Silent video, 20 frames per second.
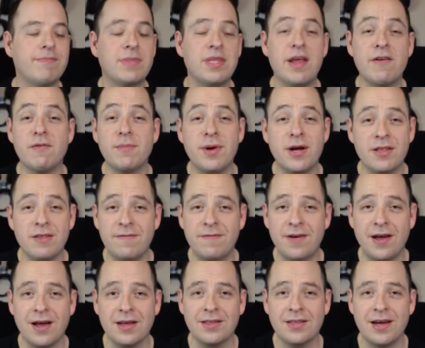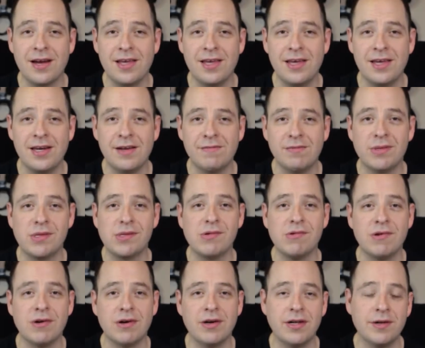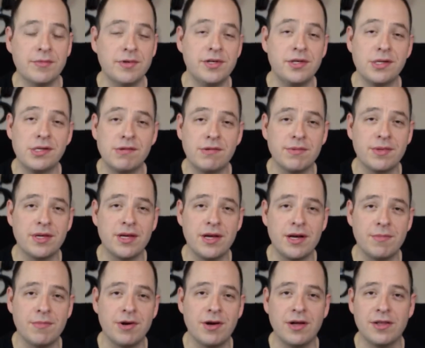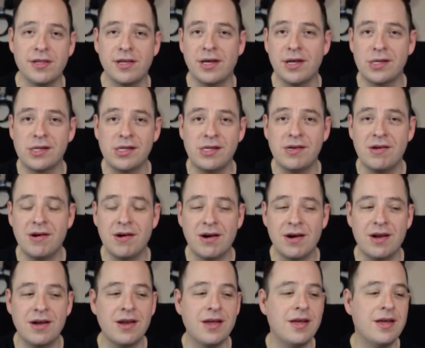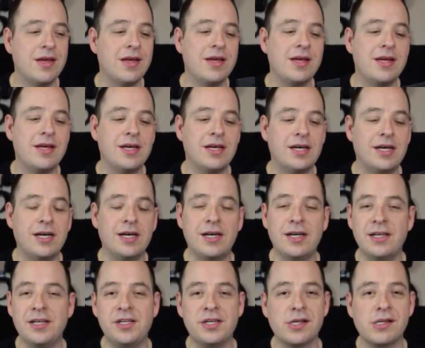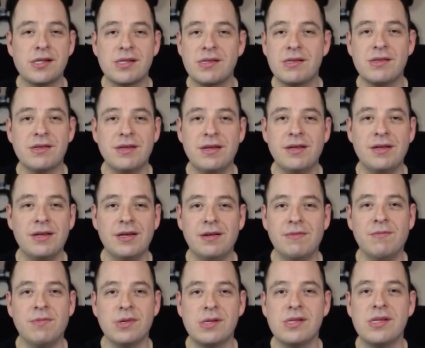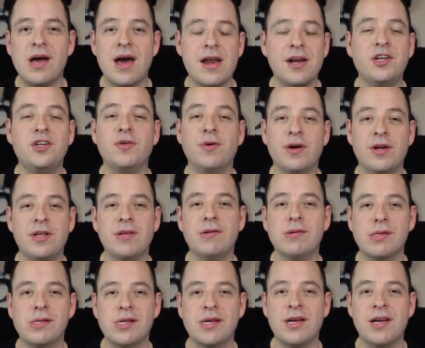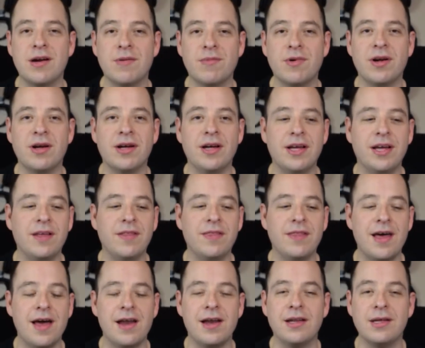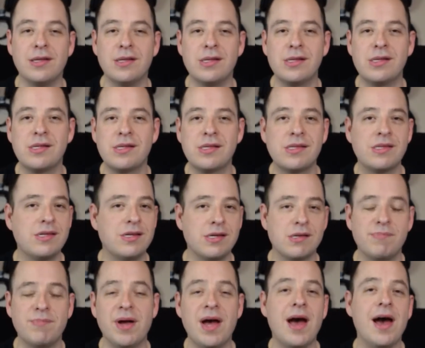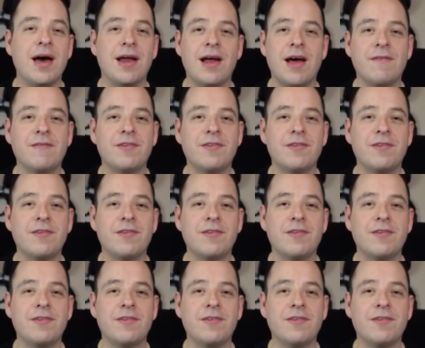Never mind the fact that I can't even store images from the camera on the SD card. It was not a joy to use the camera, and that is just bad.